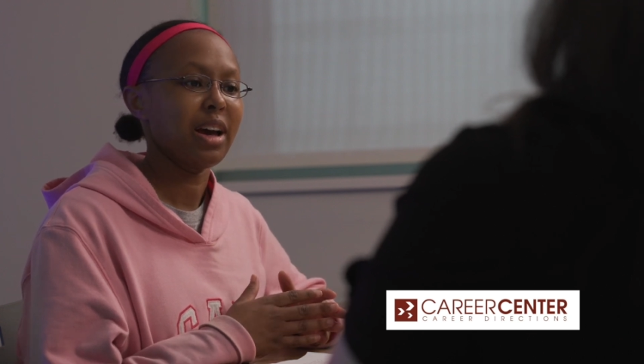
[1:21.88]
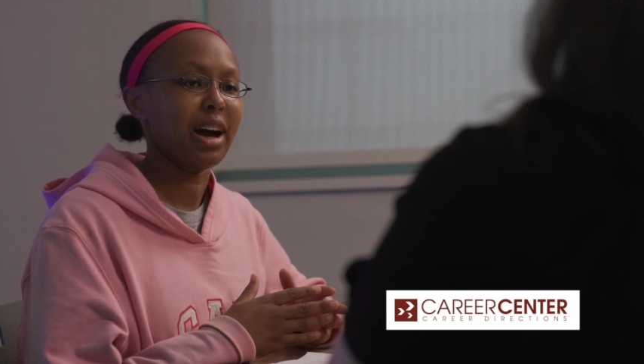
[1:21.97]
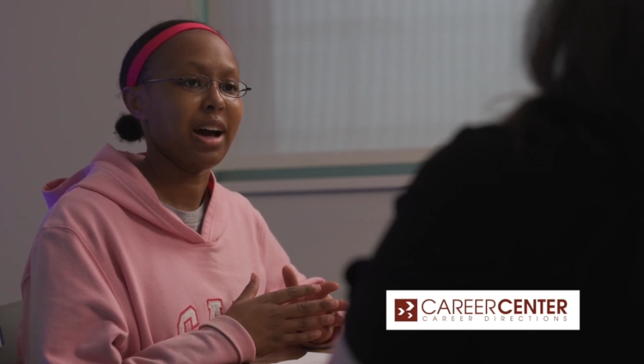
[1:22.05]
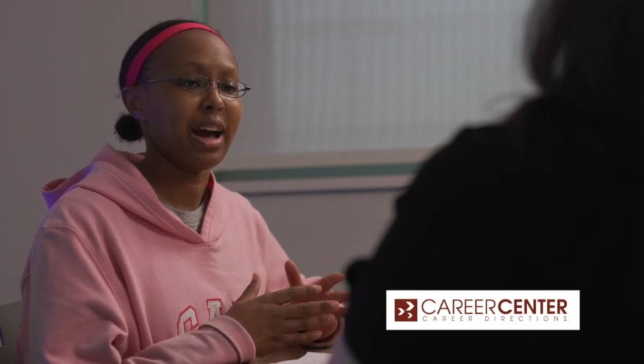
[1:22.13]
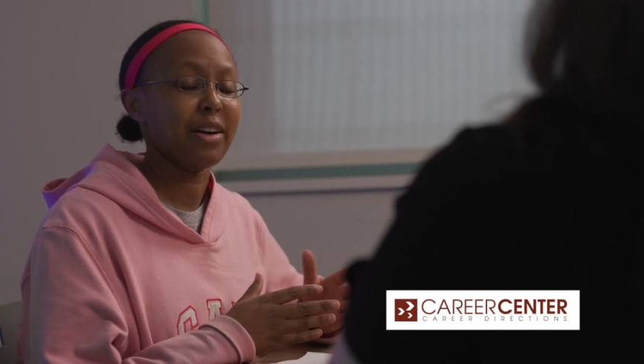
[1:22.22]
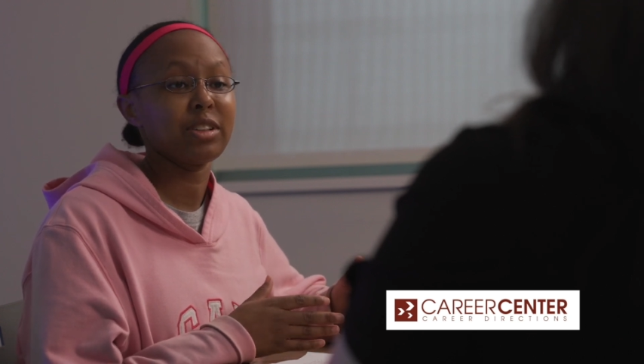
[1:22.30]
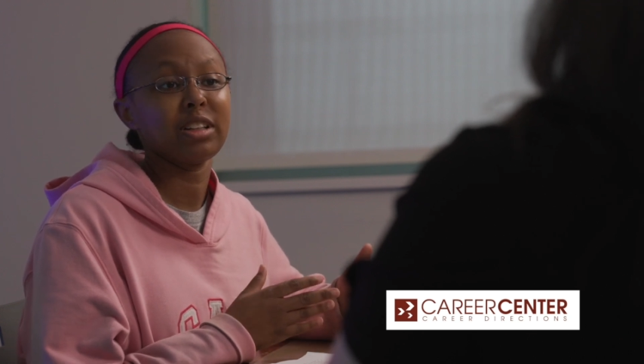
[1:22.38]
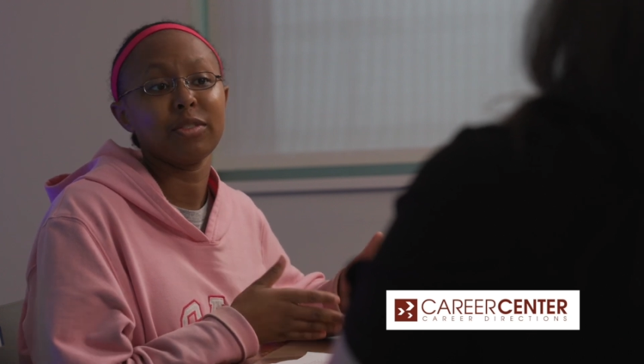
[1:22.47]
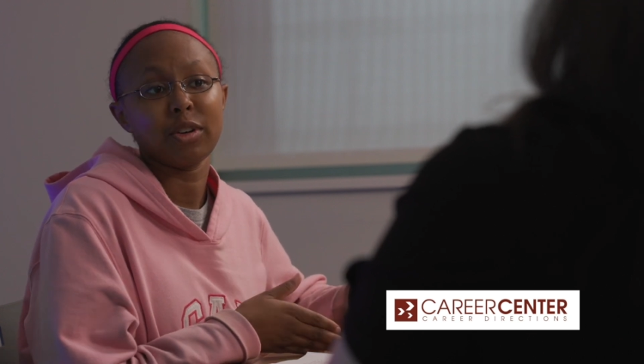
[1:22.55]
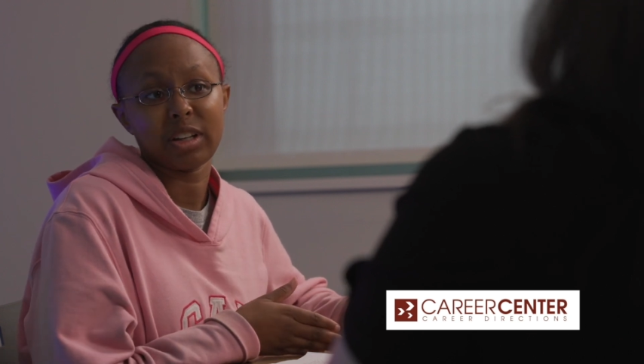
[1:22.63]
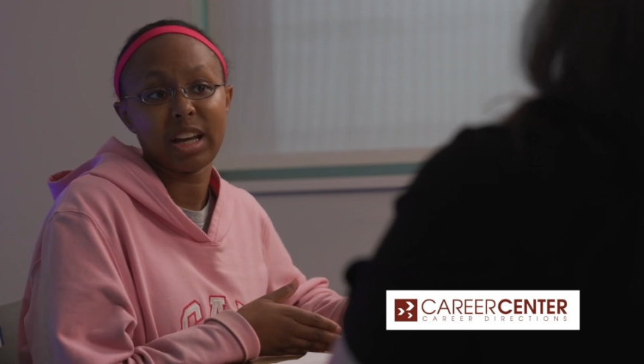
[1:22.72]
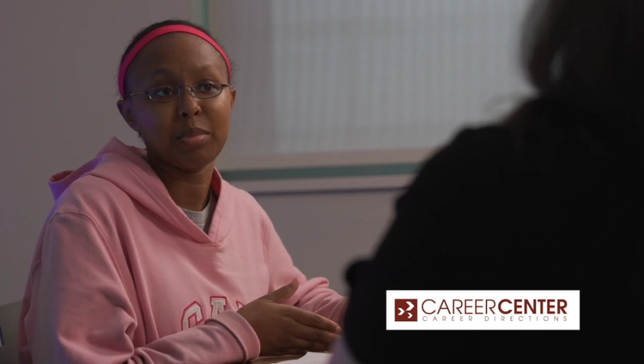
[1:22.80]
I have to
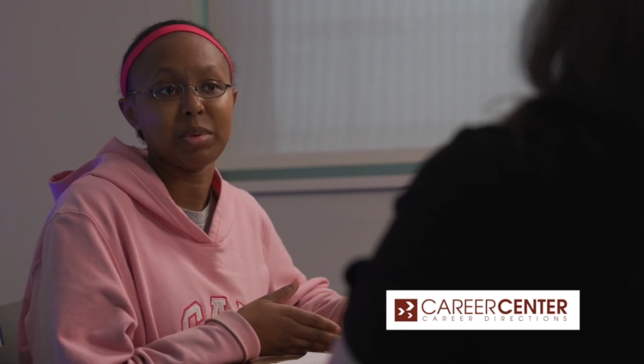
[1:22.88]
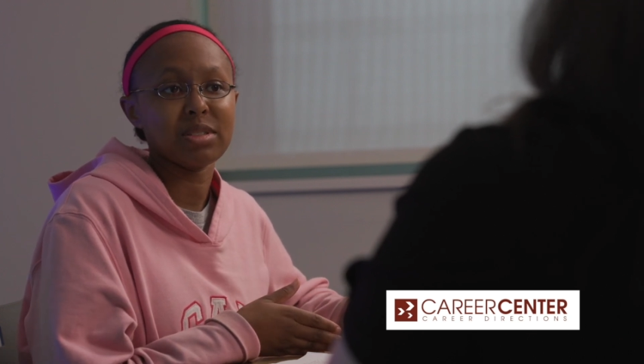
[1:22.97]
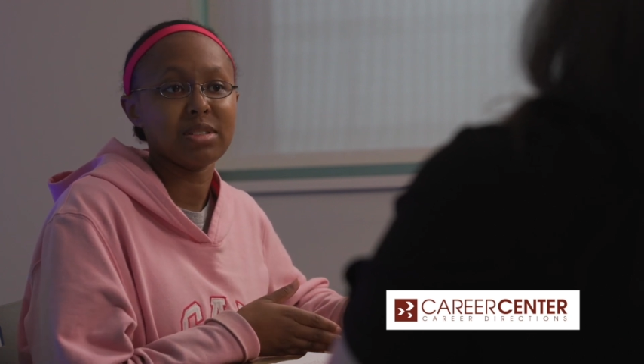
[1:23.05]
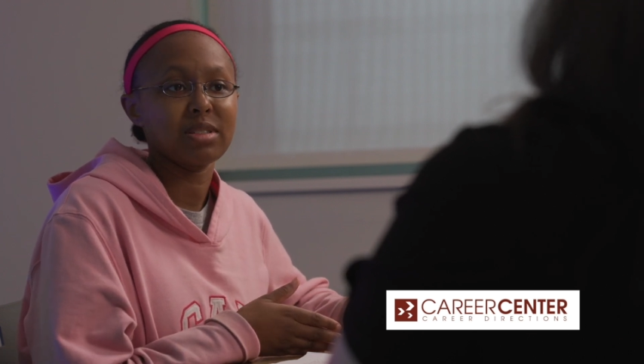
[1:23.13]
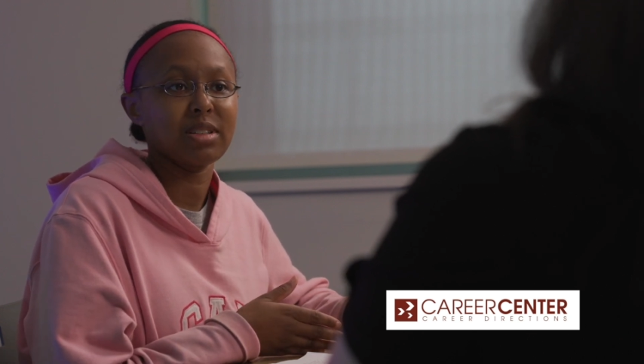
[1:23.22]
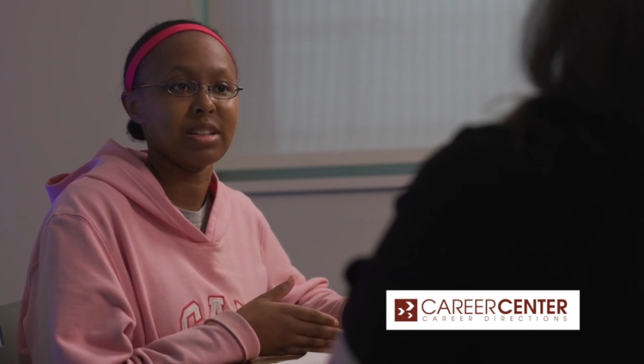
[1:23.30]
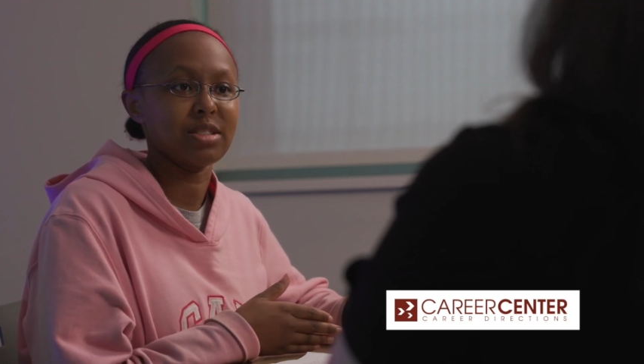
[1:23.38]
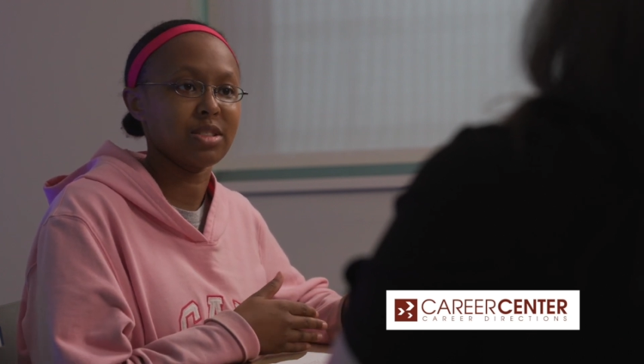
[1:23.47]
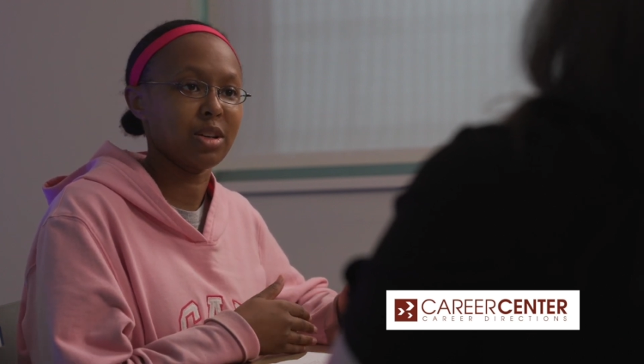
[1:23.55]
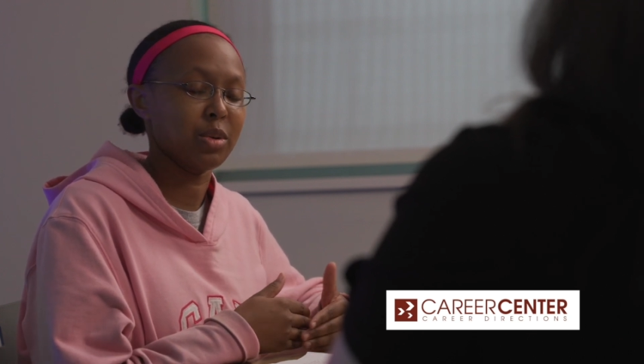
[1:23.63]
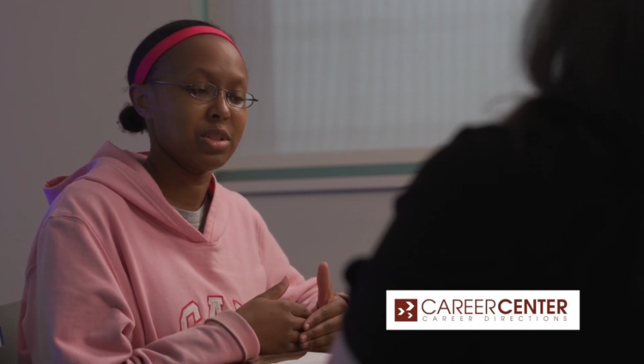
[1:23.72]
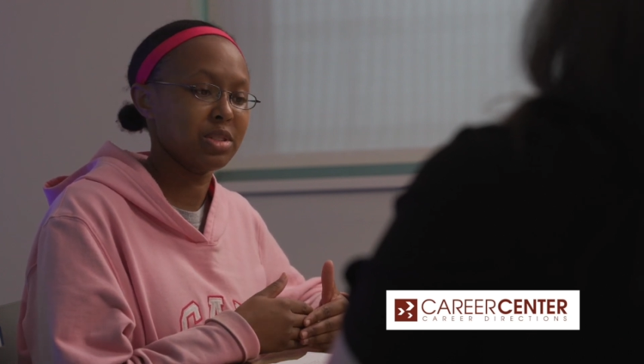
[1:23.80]
live on campus, and
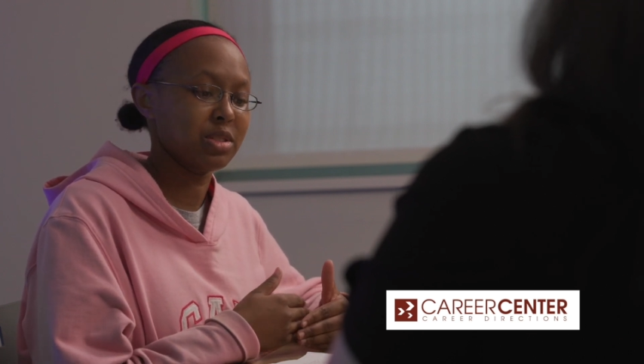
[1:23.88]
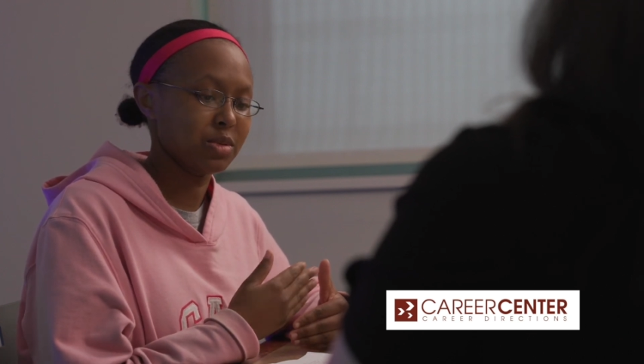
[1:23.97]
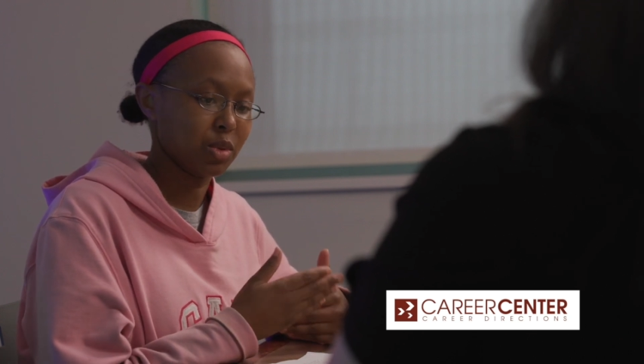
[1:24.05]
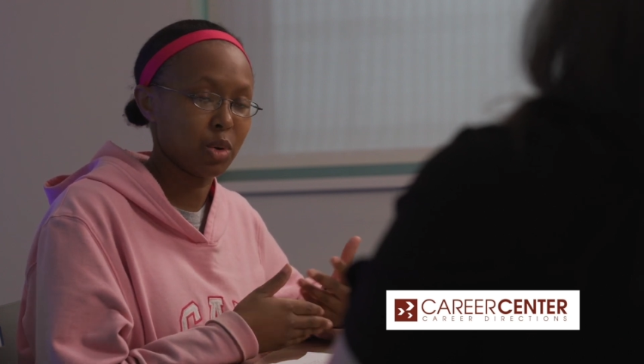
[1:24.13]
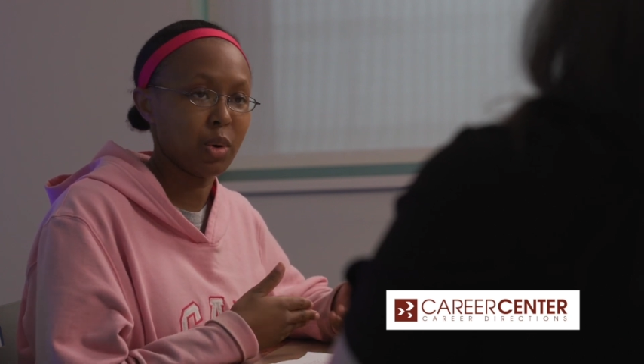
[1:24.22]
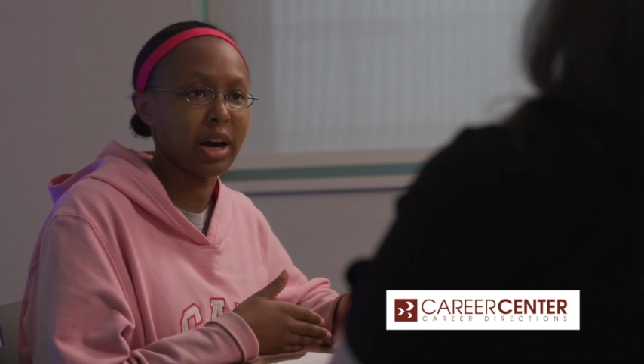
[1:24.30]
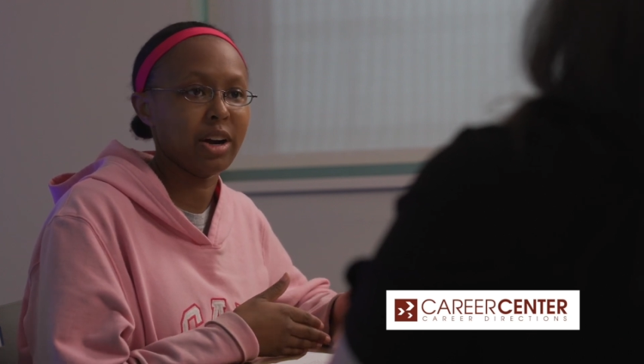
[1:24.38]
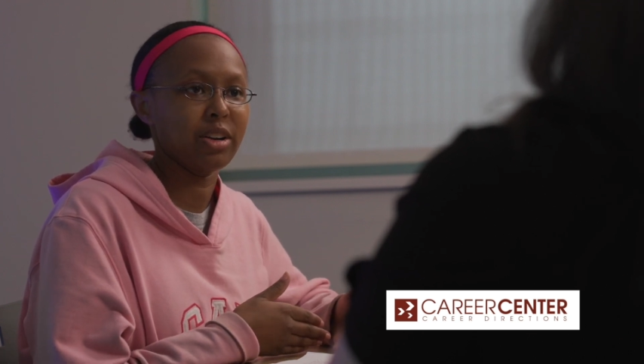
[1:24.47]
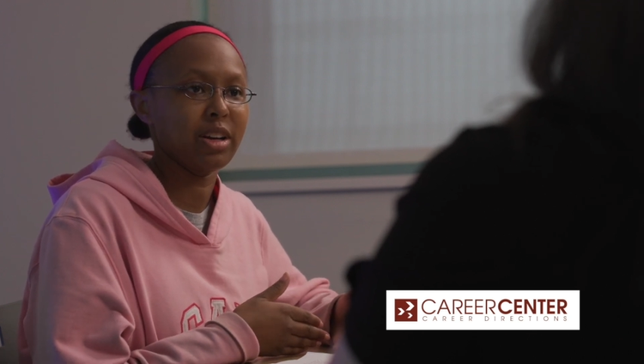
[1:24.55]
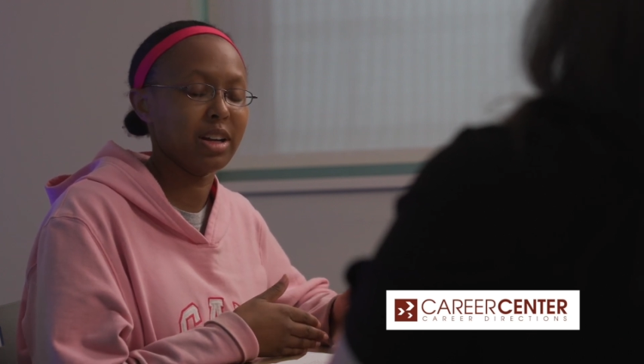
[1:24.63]
so it's required.